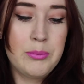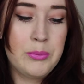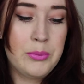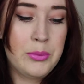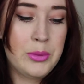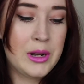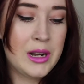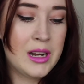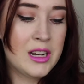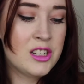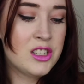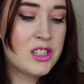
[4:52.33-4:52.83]

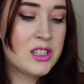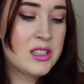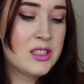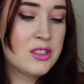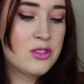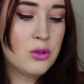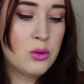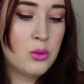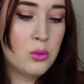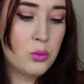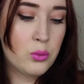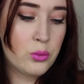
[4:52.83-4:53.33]
But I just
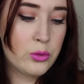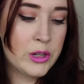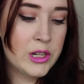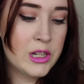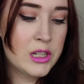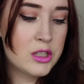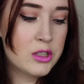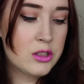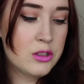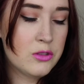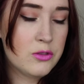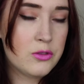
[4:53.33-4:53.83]
don't
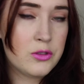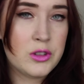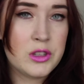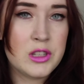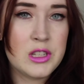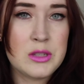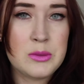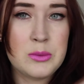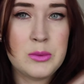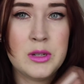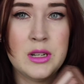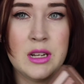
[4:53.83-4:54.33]
reach for
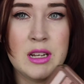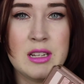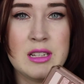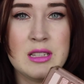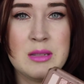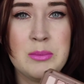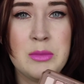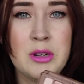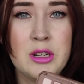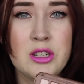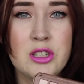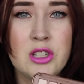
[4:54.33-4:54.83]
this one as
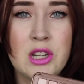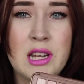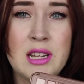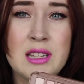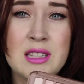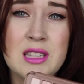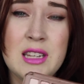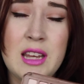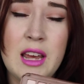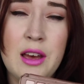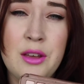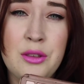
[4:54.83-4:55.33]
much as
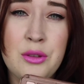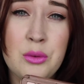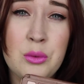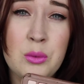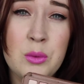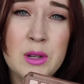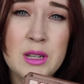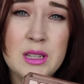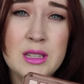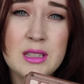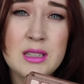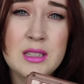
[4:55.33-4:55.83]
the other
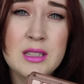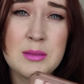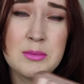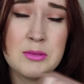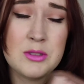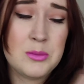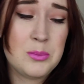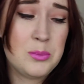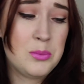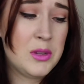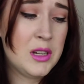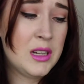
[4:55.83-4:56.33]
ones.
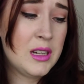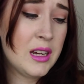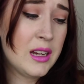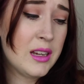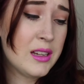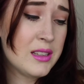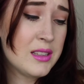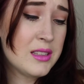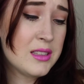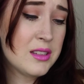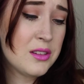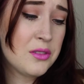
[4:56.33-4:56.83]

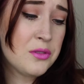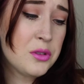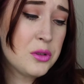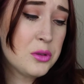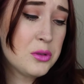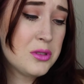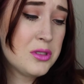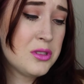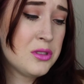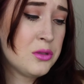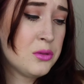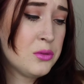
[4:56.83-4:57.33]
because of
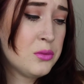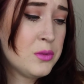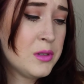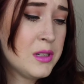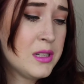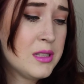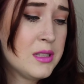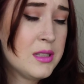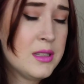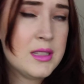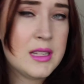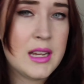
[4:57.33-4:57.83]
those two
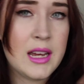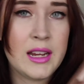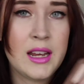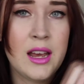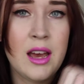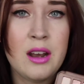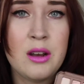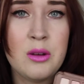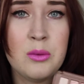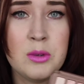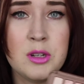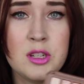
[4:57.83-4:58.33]
reasons, I
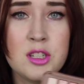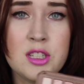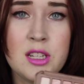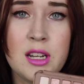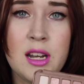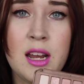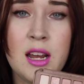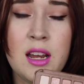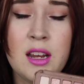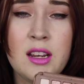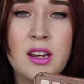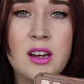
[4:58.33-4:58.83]
kind of wish that I
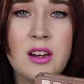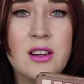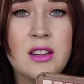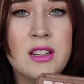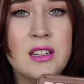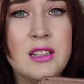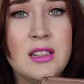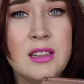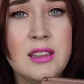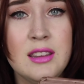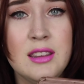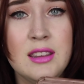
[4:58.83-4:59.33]
had
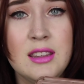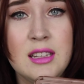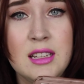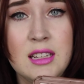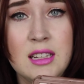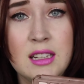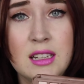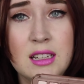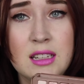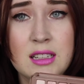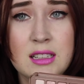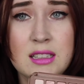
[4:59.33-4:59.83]
gotten
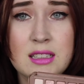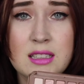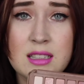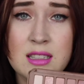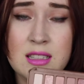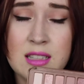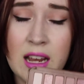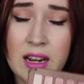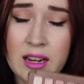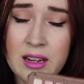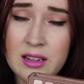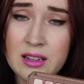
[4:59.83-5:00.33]
the
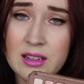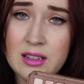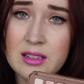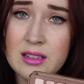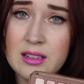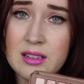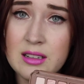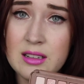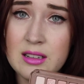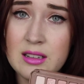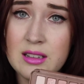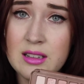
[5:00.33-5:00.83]
second
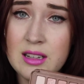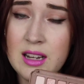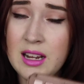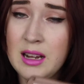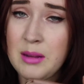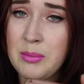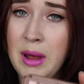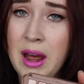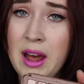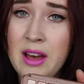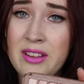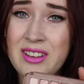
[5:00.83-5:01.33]
Naked
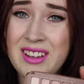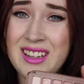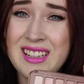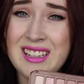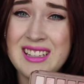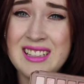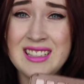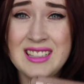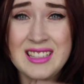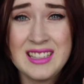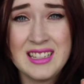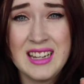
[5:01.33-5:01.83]
palette
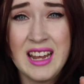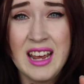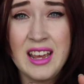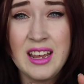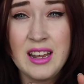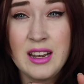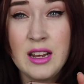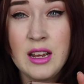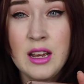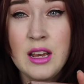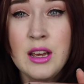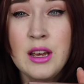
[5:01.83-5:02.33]

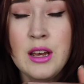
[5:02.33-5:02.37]
instead.